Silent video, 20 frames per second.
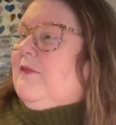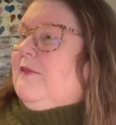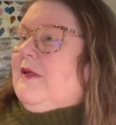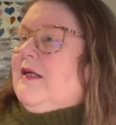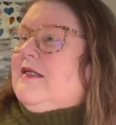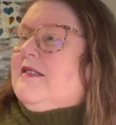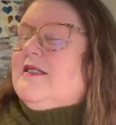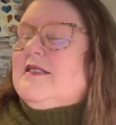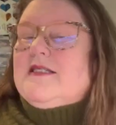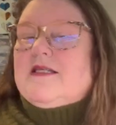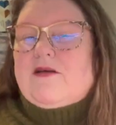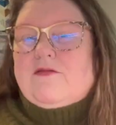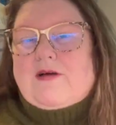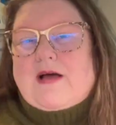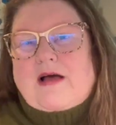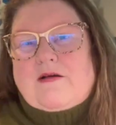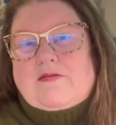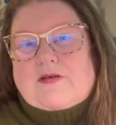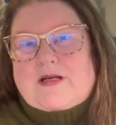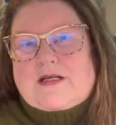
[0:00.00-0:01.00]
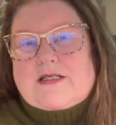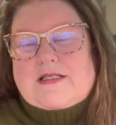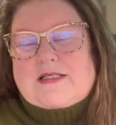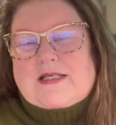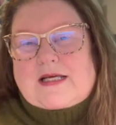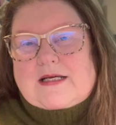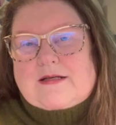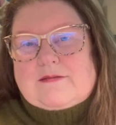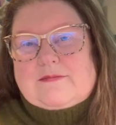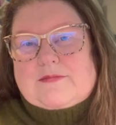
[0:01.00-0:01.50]
a self-confidence
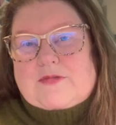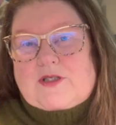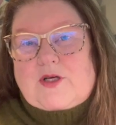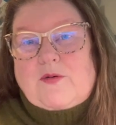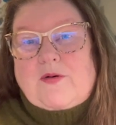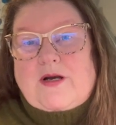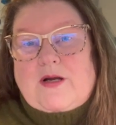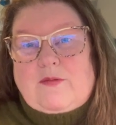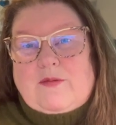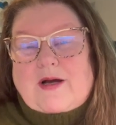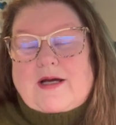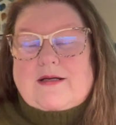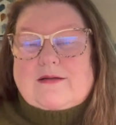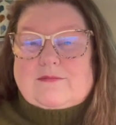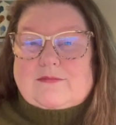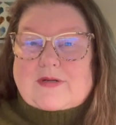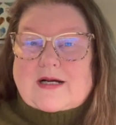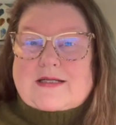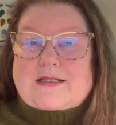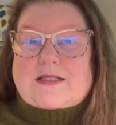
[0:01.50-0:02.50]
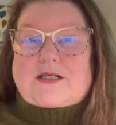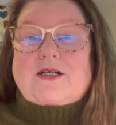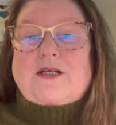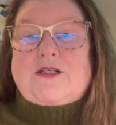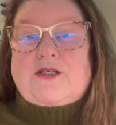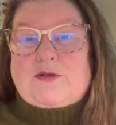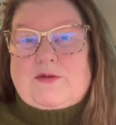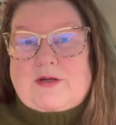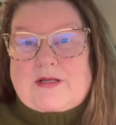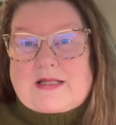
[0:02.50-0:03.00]
thing. So anyway, I started
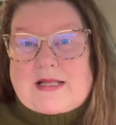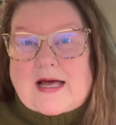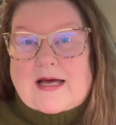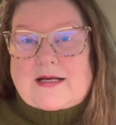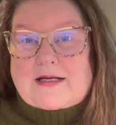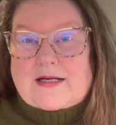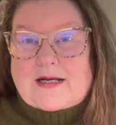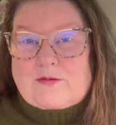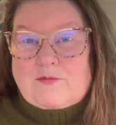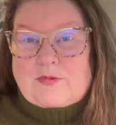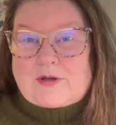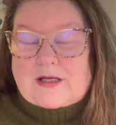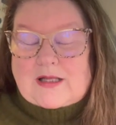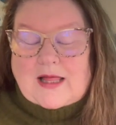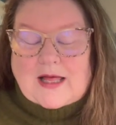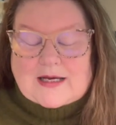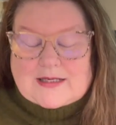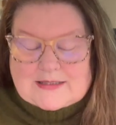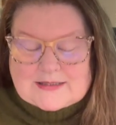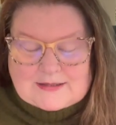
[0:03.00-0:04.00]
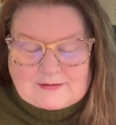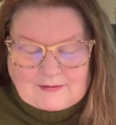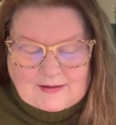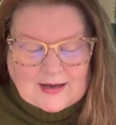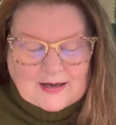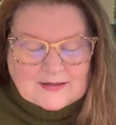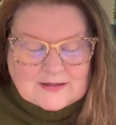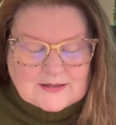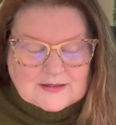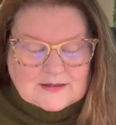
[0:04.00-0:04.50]
doing that and realized
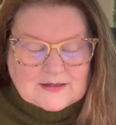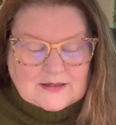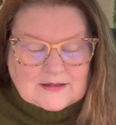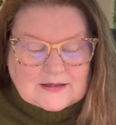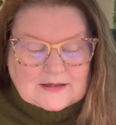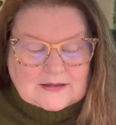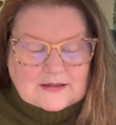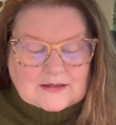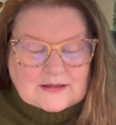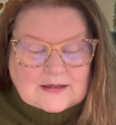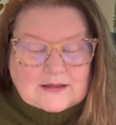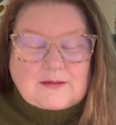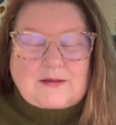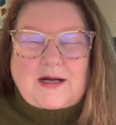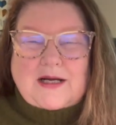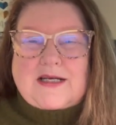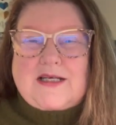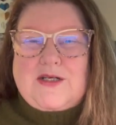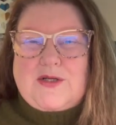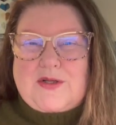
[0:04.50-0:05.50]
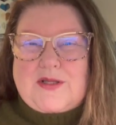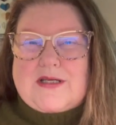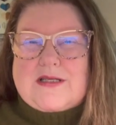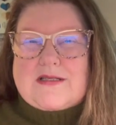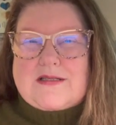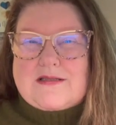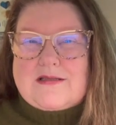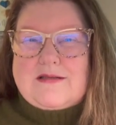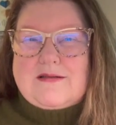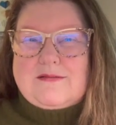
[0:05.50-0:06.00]
that I can do
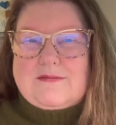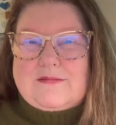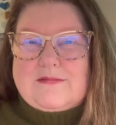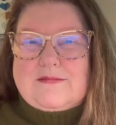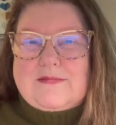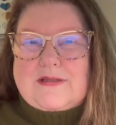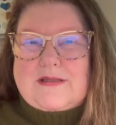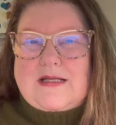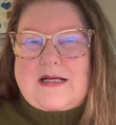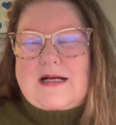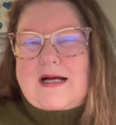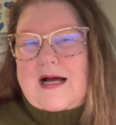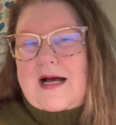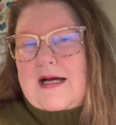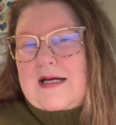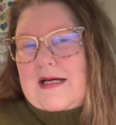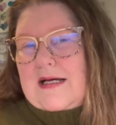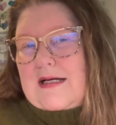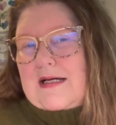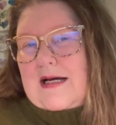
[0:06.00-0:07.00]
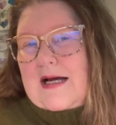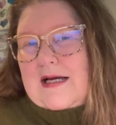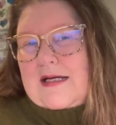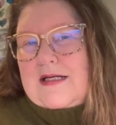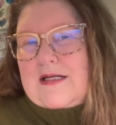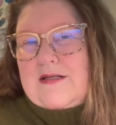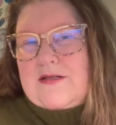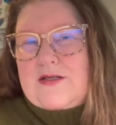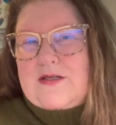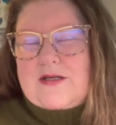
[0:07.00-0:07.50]
this. I
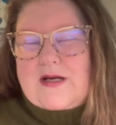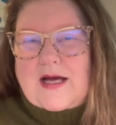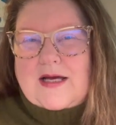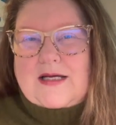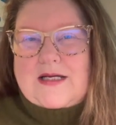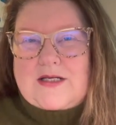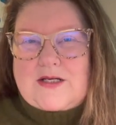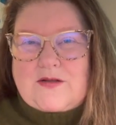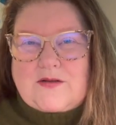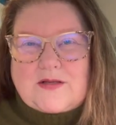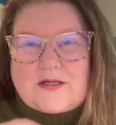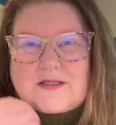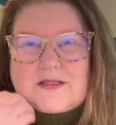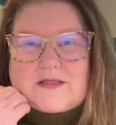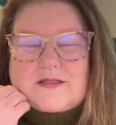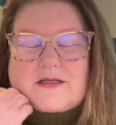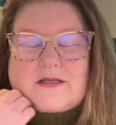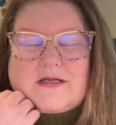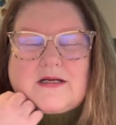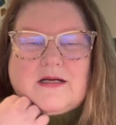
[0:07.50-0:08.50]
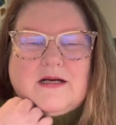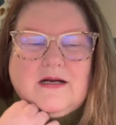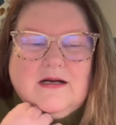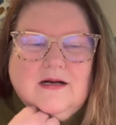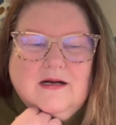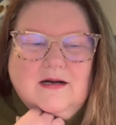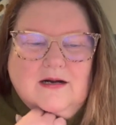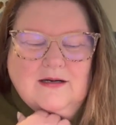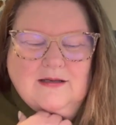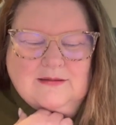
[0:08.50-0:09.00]
can do this.
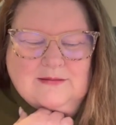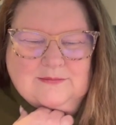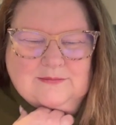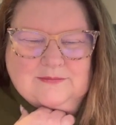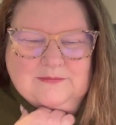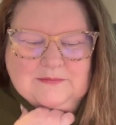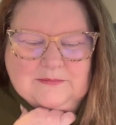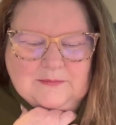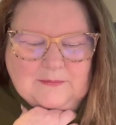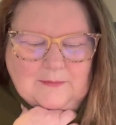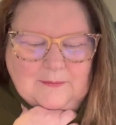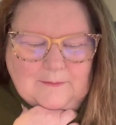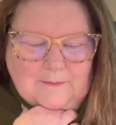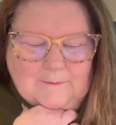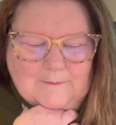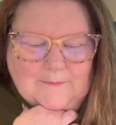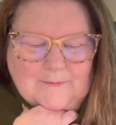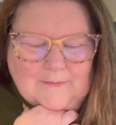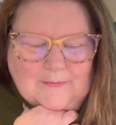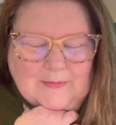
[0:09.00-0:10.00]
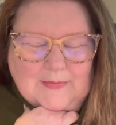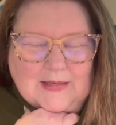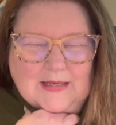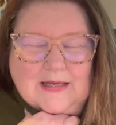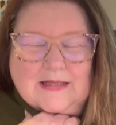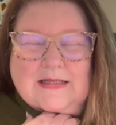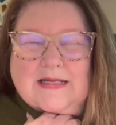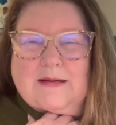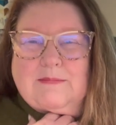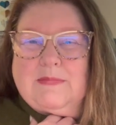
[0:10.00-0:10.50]
And
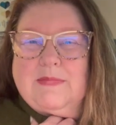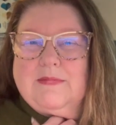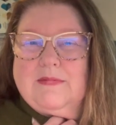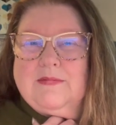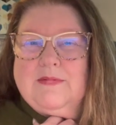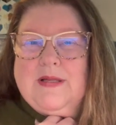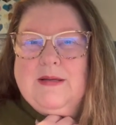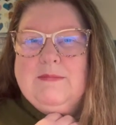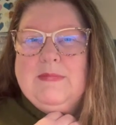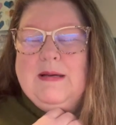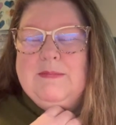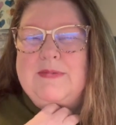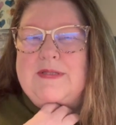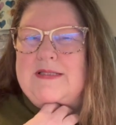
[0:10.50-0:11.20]
that maybe